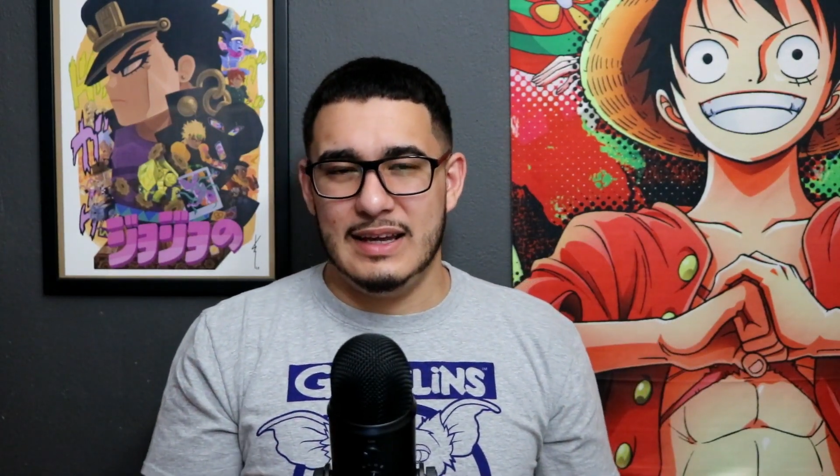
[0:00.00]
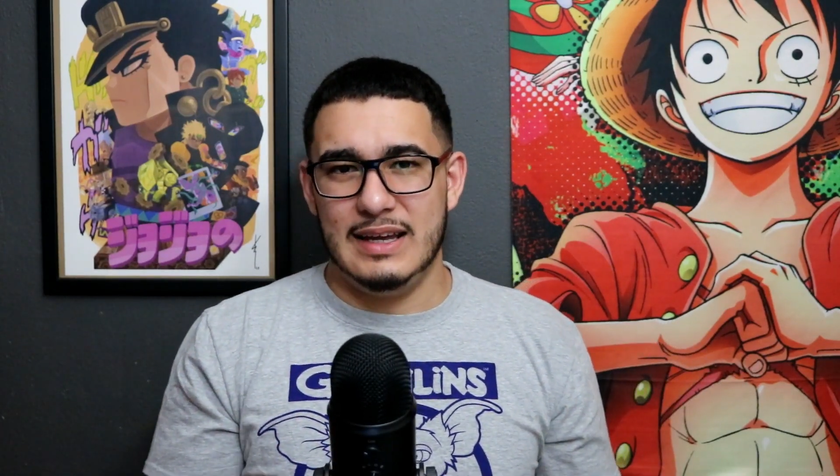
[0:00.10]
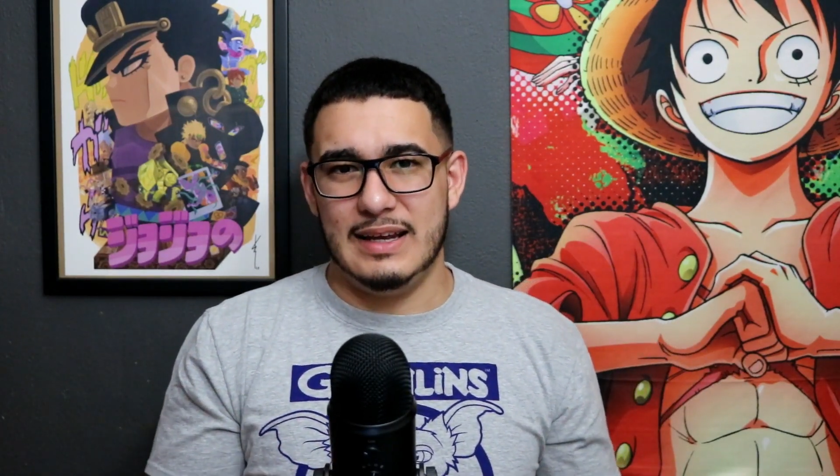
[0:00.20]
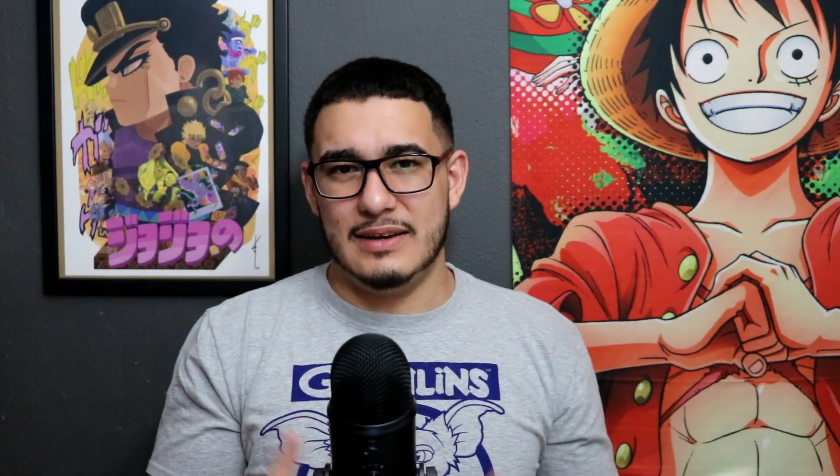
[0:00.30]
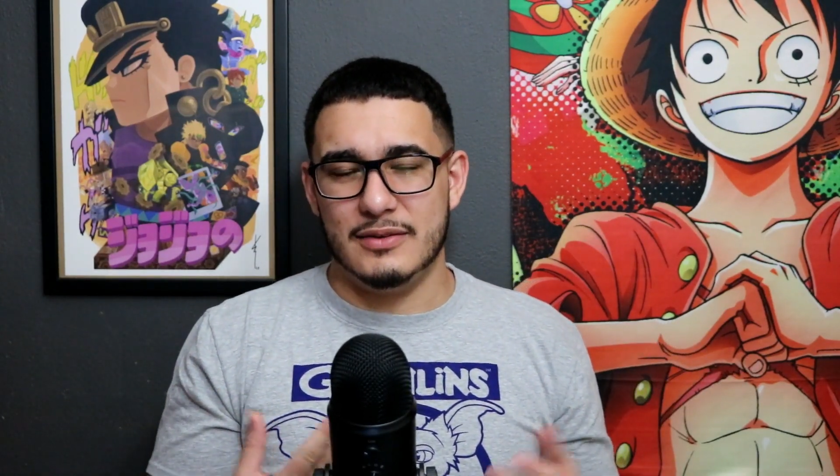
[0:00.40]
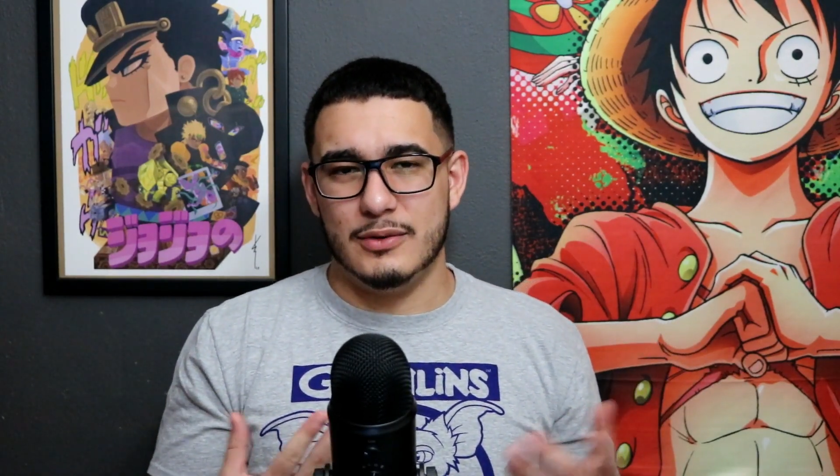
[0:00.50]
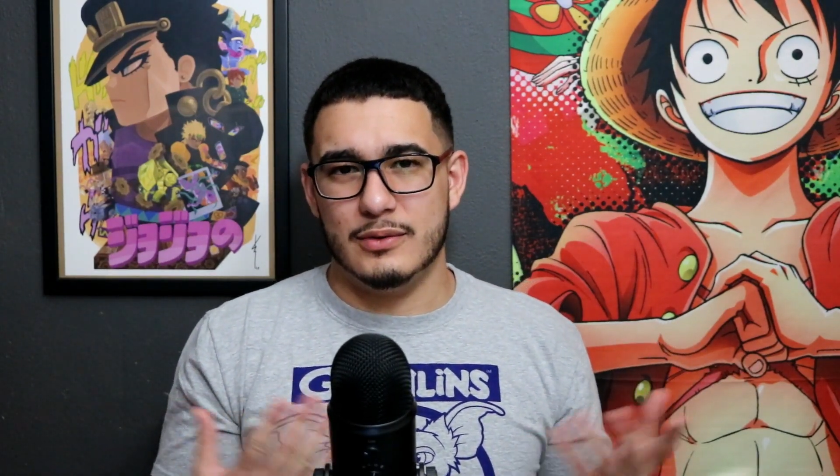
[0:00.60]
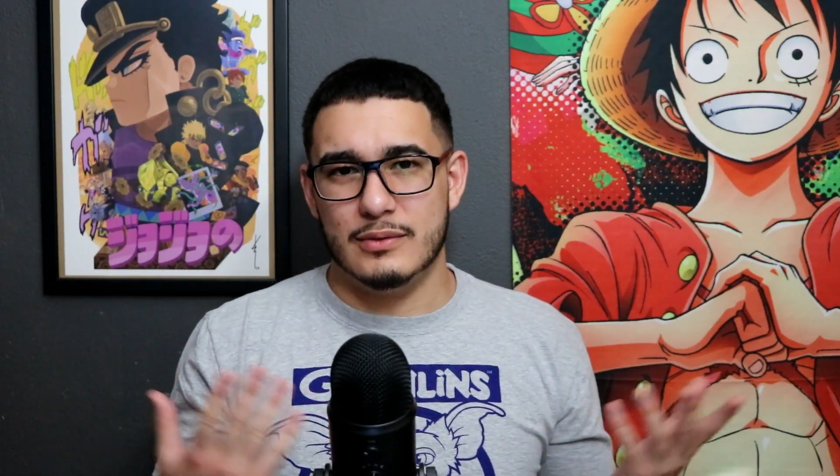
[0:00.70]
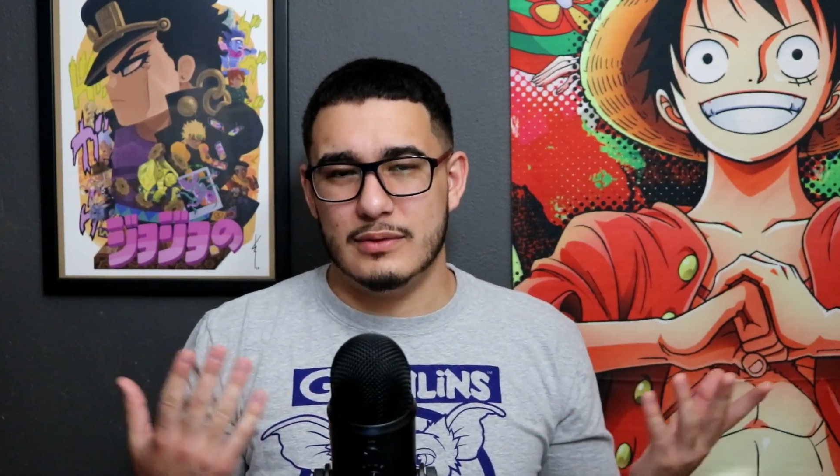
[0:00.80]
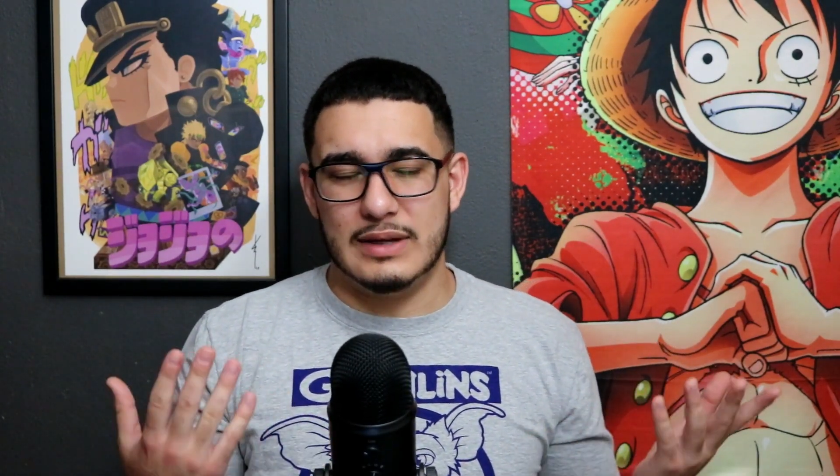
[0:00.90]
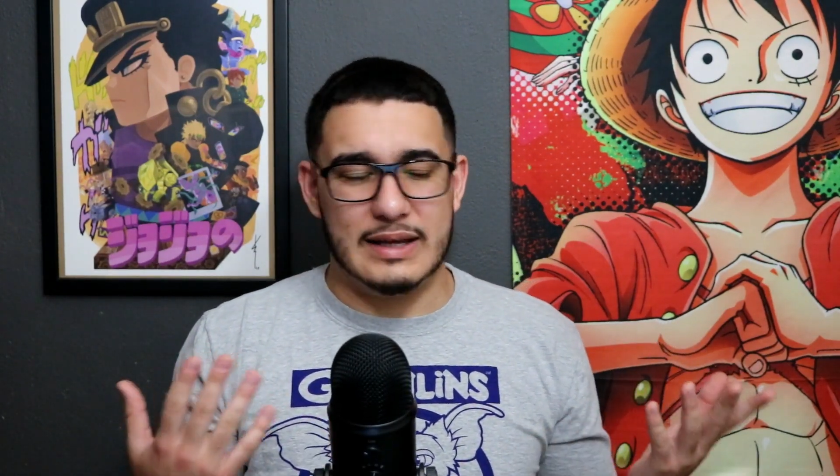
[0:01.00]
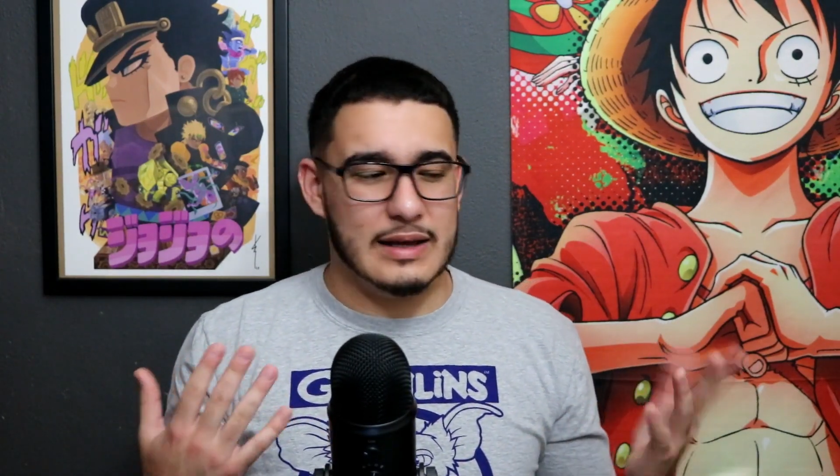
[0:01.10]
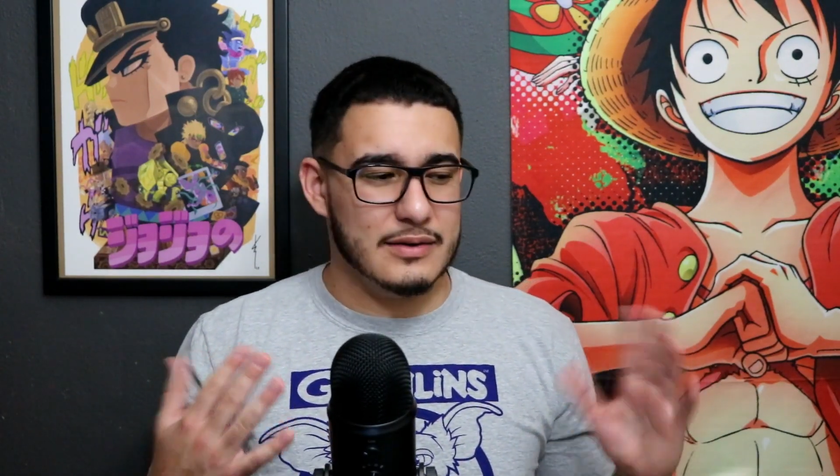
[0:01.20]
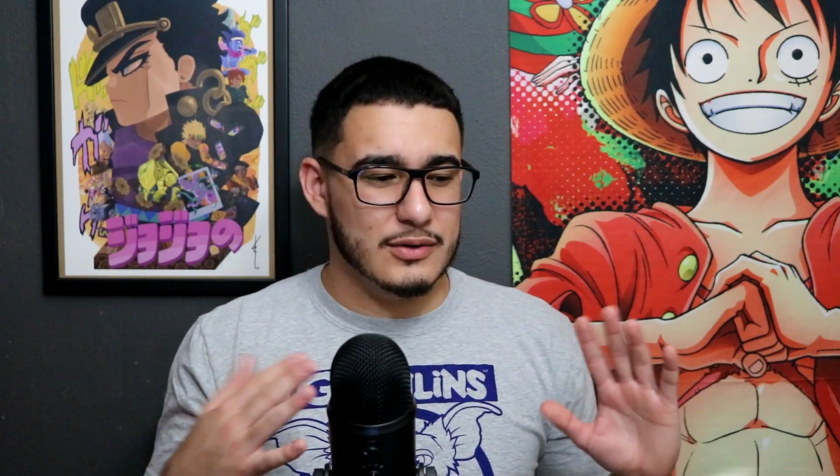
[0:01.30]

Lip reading: And I don't know, like out of